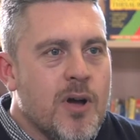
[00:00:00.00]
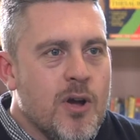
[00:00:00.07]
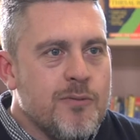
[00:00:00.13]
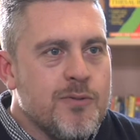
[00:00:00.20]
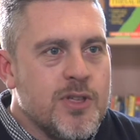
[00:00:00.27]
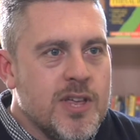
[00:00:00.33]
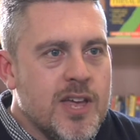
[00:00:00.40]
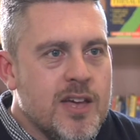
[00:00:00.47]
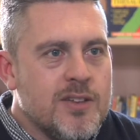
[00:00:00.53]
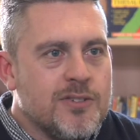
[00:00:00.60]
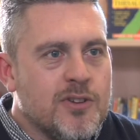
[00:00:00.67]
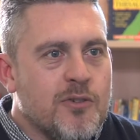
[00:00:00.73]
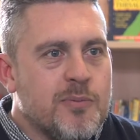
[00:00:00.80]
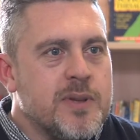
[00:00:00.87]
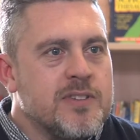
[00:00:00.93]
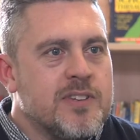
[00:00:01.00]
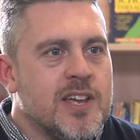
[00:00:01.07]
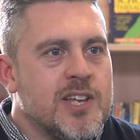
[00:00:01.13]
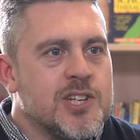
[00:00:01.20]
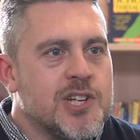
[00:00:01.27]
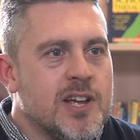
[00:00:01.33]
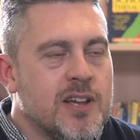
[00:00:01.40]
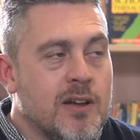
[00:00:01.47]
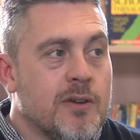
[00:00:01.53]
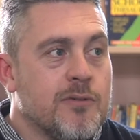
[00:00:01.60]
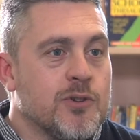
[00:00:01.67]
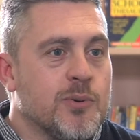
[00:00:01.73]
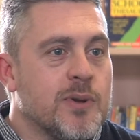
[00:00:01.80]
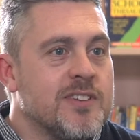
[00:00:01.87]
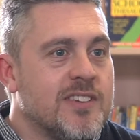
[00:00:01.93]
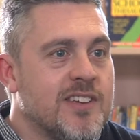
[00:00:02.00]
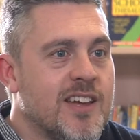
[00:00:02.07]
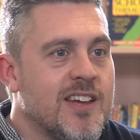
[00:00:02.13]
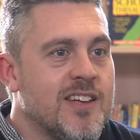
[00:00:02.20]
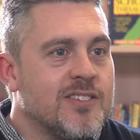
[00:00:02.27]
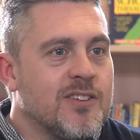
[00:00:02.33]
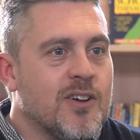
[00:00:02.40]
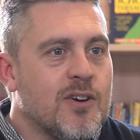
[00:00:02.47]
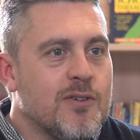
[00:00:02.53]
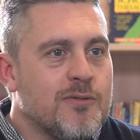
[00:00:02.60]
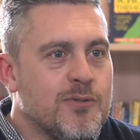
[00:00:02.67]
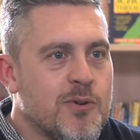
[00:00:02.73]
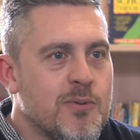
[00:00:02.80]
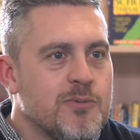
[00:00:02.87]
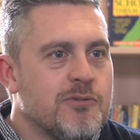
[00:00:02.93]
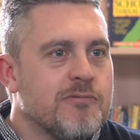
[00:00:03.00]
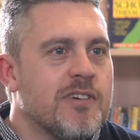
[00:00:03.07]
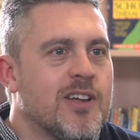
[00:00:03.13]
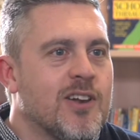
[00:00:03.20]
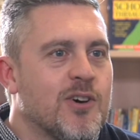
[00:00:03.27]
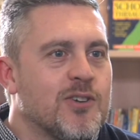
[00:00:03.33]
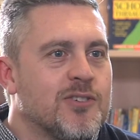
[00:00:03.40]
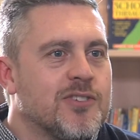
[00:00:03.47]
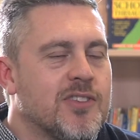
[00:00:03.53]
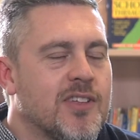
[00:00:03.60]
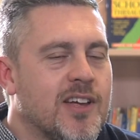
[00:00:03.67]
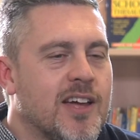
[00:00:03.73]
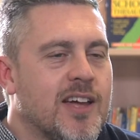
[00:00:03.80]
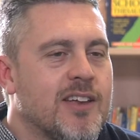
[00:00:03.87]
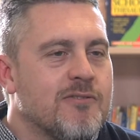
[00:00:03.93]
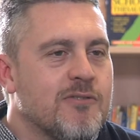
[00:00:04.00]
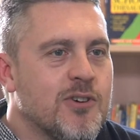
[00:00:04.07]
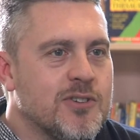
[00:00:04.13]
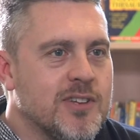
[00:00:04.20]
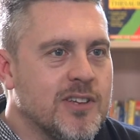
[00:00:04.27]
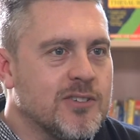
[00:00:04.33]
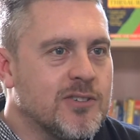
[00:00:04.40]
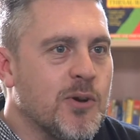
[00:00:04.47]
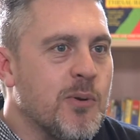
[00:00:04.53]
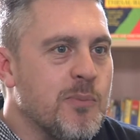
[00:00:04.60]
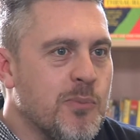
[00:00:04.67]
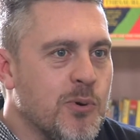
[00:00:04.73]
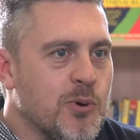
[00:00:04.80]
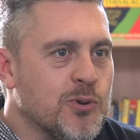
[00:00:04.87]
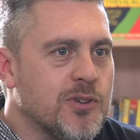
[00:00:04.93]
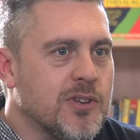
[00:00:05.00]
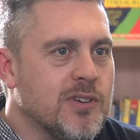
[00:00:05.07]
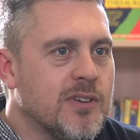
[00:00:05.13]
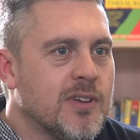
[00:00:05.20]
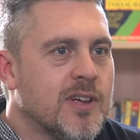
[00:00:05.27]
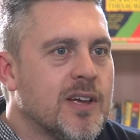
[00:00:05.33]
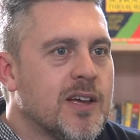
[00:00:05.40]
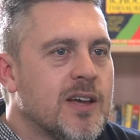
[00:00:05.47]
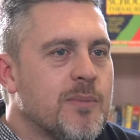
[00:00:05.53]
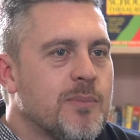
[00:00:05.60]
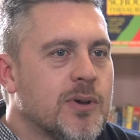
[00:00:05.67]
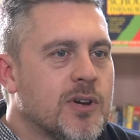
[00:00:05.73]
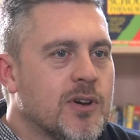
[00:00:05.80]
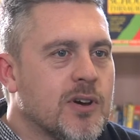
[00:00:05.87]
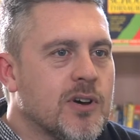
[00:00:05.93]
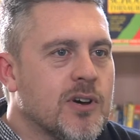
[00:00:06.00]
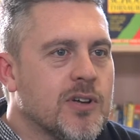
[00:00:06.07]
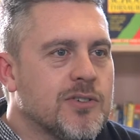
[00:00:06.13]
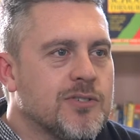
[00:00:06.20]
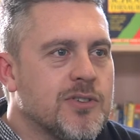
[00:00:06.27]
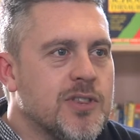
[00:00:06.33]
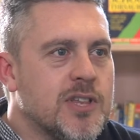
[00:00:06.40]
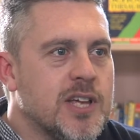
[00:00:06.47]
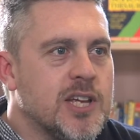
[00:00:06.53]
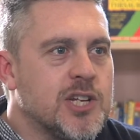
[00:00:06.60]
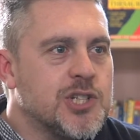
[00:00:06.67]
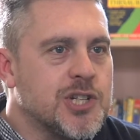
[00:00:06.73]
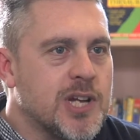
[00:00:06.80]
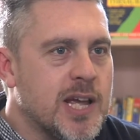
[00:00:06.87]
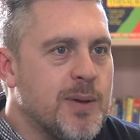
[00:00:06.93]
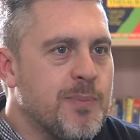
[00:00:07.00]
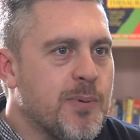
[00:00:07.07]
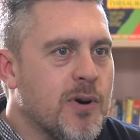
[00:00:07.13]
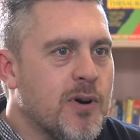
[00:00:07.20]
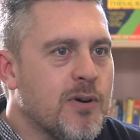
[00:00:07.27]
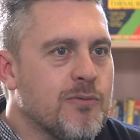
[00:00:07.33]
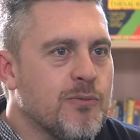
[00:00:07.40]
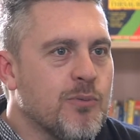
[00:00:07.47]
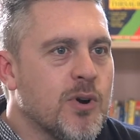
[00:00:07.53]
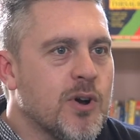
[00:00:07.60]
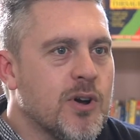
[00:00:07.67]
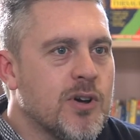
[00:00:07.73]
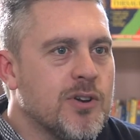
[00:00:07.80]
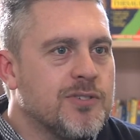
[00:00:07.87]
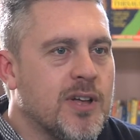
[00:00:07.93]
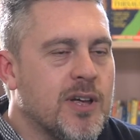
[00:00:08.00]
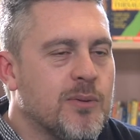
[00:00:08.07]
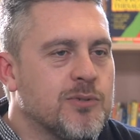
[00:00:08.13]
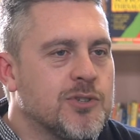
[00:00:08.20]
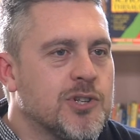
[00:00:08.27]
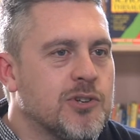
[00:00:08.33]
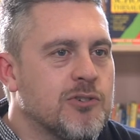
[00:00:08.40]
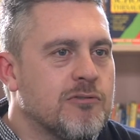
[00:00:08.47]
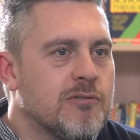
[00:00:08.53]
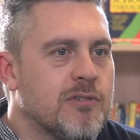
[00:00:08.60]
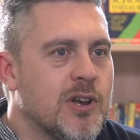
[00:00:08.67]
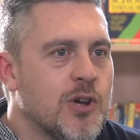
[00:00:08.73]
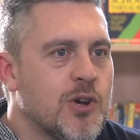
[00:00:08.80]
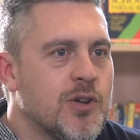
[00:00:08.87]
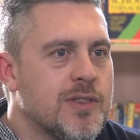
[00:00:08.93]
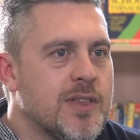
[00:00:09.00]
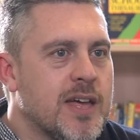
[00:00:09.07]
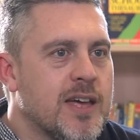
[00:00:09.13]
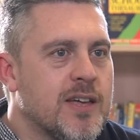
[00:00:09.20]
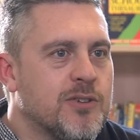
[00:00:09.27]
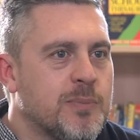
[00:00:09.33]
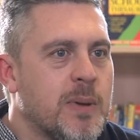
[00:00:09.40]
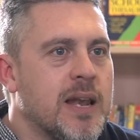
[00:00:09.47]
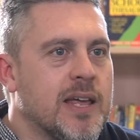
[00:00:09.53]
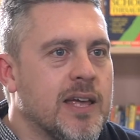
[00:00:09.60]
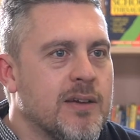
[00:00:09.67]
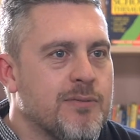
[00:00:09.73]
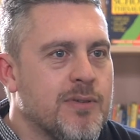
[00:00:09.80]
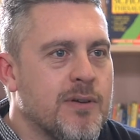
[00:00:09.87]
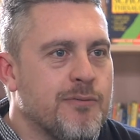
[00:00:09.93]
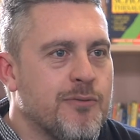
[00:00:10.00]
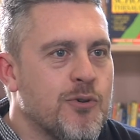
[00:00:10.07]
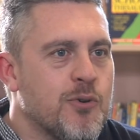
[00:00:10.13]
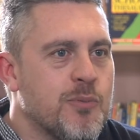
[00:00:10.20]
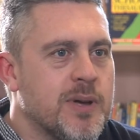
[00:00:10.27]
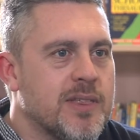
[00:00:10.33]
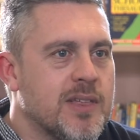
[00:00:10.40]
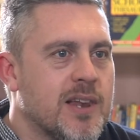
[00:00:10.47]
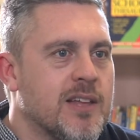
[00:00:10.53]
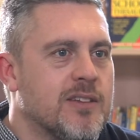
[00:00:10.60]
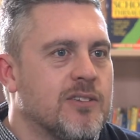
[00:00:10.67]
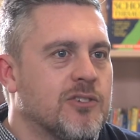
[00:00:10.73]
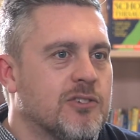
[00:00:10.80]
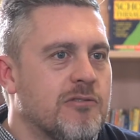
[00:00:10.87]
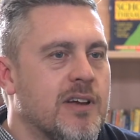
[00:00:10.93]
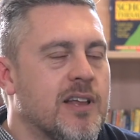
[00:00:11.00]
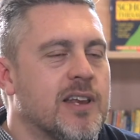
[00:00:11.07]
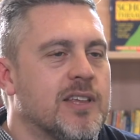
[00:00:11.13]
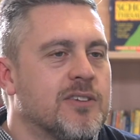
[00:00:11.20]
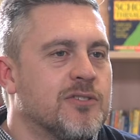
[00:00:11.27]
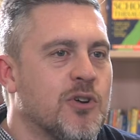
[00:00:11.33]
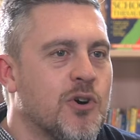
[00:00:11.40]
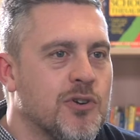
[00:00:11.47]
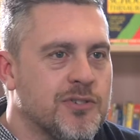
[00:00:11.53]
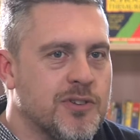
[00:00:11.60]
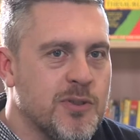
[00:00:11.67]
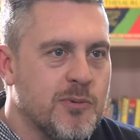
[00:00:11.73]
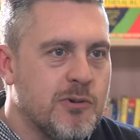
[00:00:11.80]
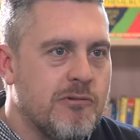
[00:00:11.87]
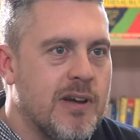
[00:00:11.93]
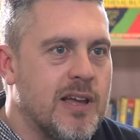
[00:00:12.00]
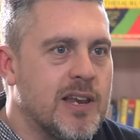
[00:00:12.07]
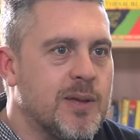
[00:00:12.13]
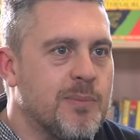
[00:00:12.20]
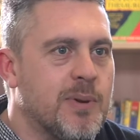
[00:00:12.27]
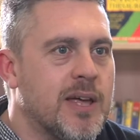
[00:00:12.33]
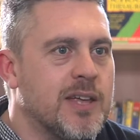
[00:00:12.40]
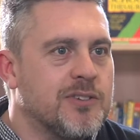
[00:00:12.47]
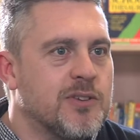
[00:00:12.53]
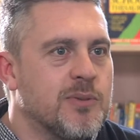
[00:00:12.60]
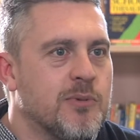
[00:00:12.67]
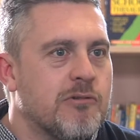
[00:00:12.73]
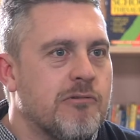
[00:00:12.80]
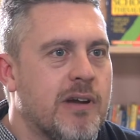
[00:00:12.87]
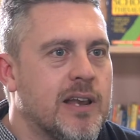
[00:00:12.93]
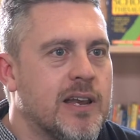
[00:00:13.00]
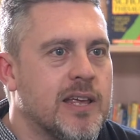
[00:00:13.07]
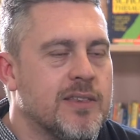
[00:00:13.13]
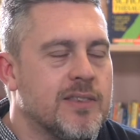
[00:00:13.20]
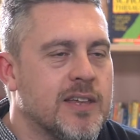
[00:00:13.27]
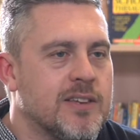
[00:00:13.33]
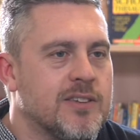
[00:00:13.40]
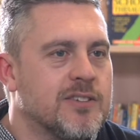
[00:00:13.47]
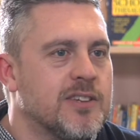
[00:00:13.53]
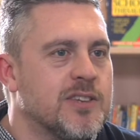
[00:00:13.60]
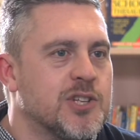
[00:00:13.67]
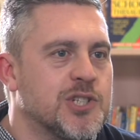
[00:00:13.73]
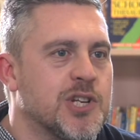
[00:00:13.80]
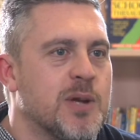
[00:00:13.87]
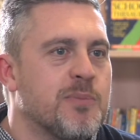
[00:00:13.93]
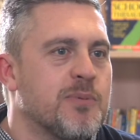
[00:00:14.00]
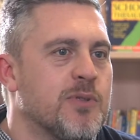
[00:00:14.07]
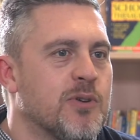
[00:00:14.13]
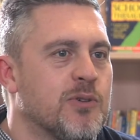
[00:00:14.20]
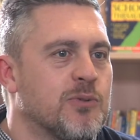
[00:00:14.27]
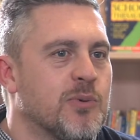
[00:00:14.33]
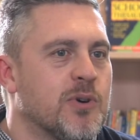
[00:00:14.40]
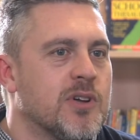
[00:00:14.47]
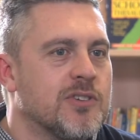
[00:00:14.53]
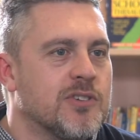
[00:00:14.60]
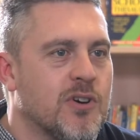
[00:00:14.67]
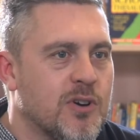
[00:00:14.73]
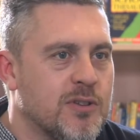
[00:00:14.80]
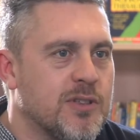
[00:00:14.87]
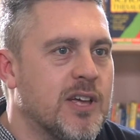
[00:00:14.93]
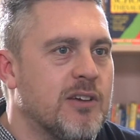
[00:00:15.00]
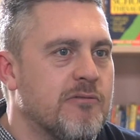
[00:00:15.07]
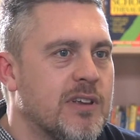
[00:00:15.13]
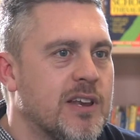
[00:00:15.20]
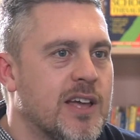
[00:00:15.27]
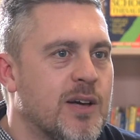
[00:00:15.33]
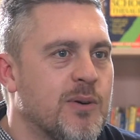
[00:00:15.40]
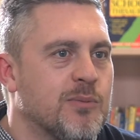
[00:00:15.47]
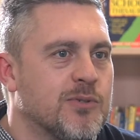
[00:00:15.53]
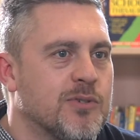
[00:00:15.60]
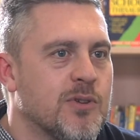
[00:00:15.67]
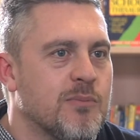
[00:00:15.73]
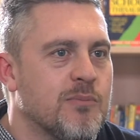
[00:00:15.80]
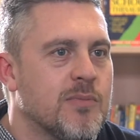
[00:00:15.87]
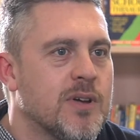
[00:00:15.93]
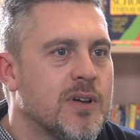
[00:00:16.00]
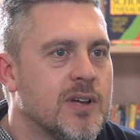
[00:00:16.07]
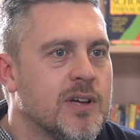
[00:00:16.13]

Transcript: Over the years that I've been teaching, over 20 years, I've come to realise that handwriting is so important because the shape of words helps children learn their spelling. If they're forming their letters correctly, sizing them correctly, placing them correctly, and they can see the shape of those words, I think it really helps them